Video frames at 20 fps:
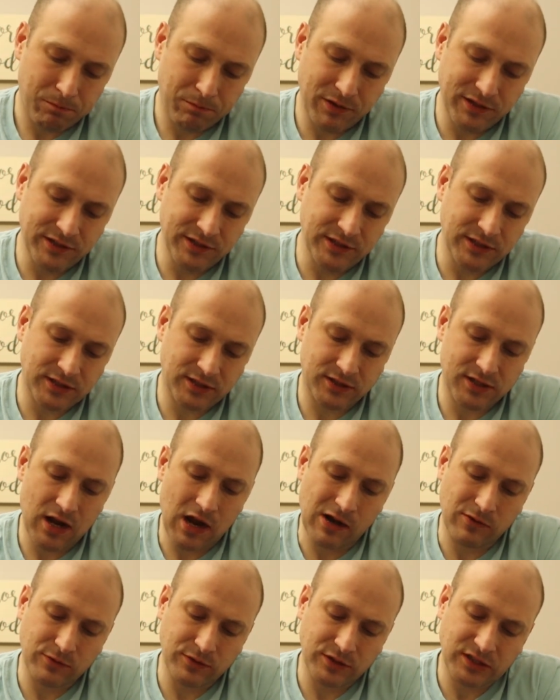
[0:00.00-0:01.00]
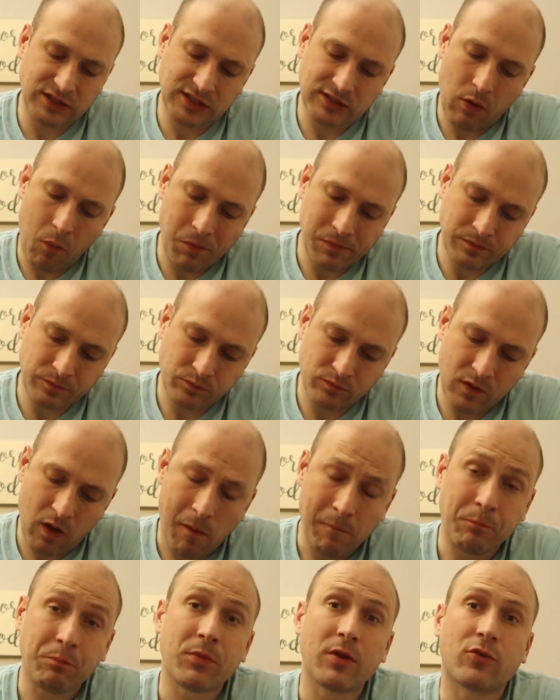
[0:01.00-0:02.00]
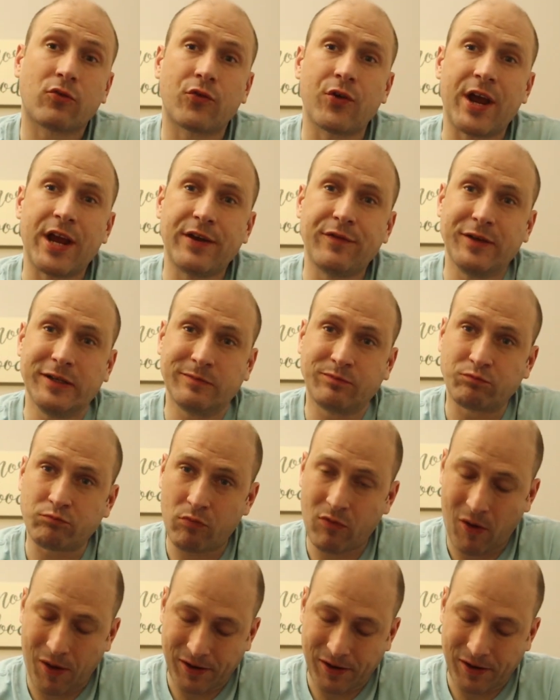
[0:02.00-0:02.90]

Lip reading: Peas, carrots, gravy.